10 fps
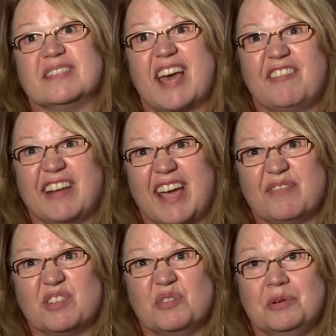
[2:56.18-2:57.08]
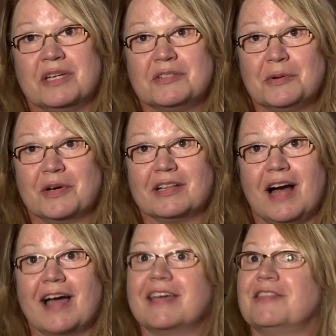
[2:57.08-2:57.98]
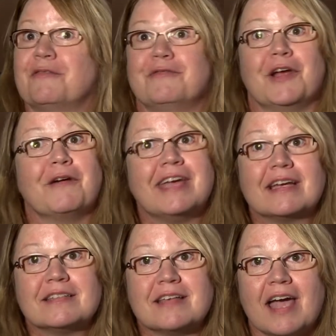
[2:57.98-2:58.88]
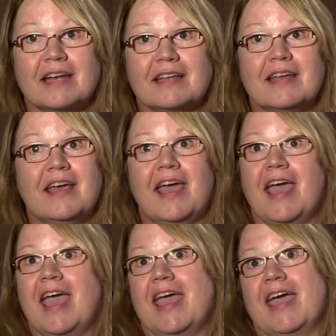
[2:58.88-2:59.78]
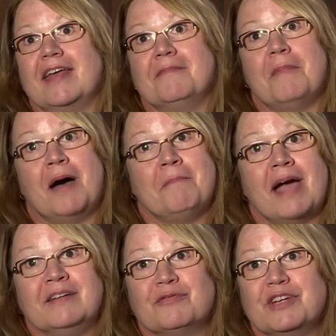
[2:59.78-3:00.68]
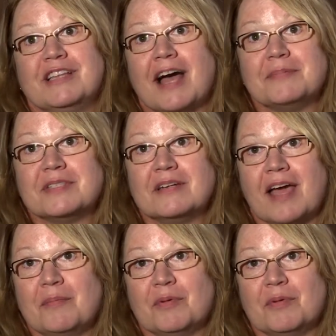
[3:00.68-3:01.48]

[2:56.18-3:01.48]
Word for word: Saturday afternoon at 2 o'clock and they're very excited, and mom might have relapsed the night